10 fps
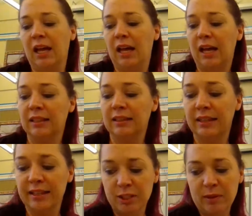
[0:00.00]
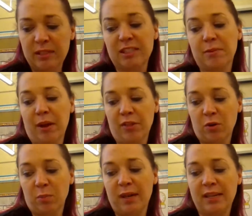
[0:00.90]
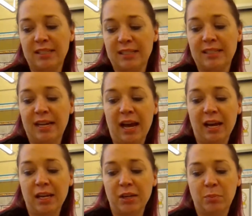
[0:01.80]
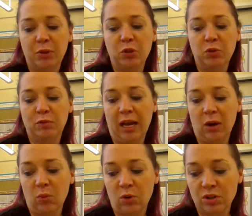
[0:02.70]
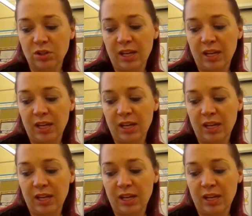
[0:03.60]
Elizabeth's mother picked 9 blue flowers